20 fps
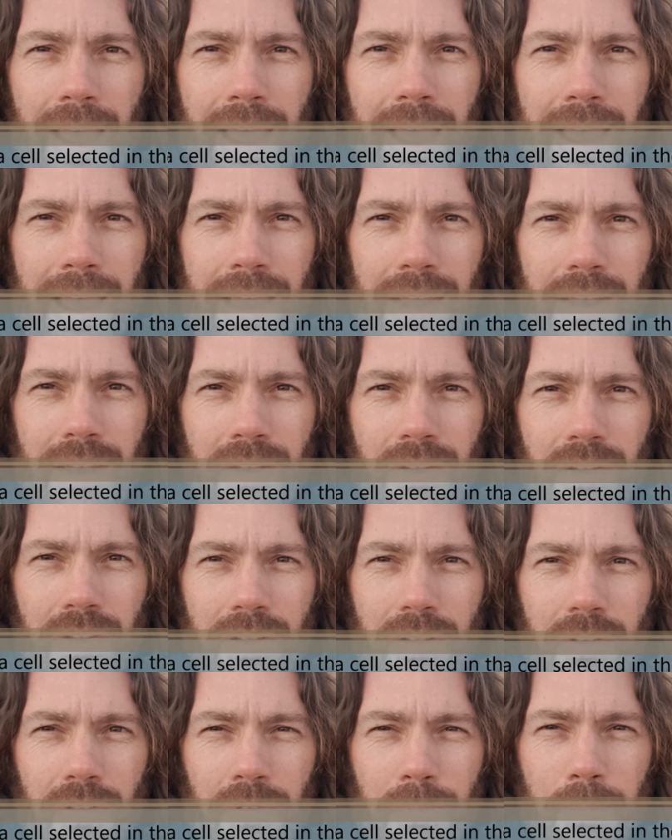
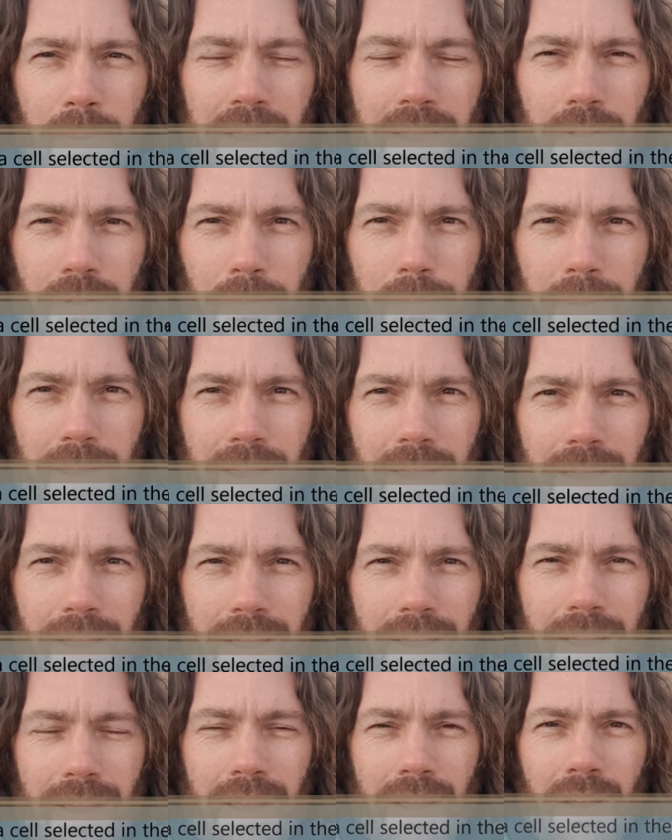and Spacebar.